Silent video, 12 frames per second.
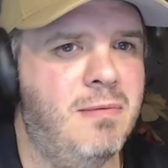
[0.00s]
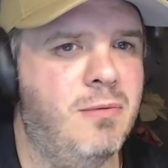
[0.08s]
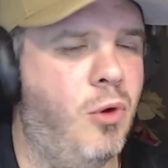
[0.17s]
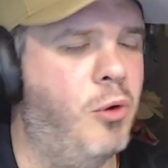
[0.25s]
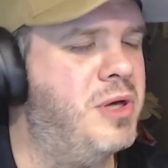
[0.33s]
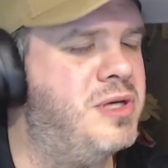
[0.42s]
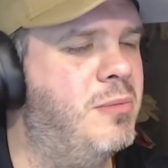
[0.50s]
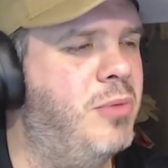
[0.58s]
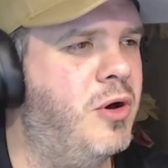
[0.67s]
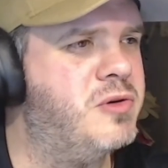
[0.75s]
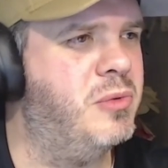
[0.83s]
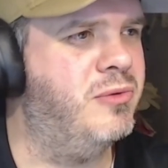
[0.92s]
almost
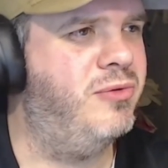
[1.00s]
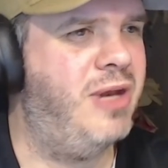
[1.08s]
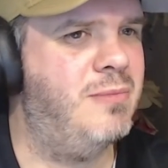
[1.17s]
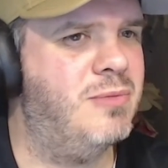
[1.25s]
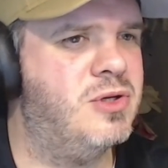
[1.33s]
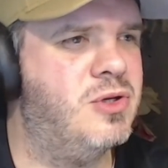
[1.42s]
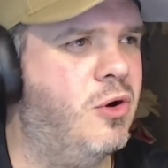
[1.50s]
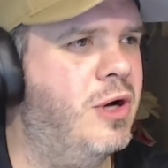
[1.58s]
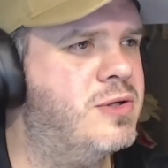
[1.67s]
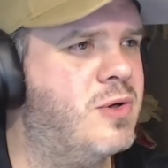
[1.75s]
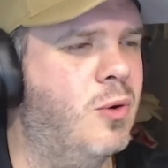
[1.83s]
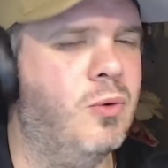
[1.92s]
impossible for them to try
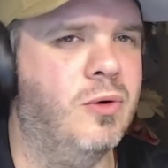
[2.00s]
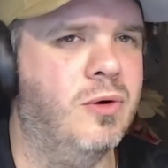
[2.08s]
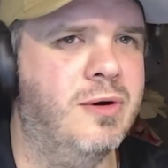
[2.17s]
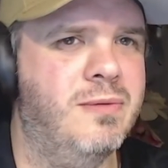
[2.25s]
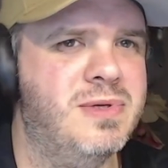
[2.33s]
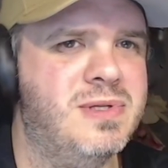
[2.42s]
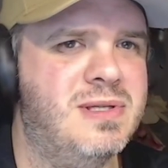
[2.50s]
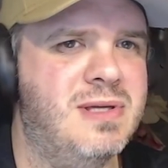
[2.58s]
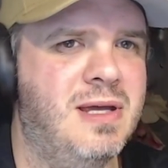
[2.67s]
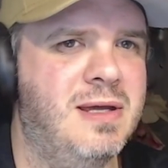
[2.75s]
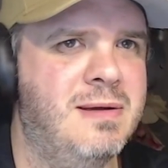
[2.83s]
and score. It was,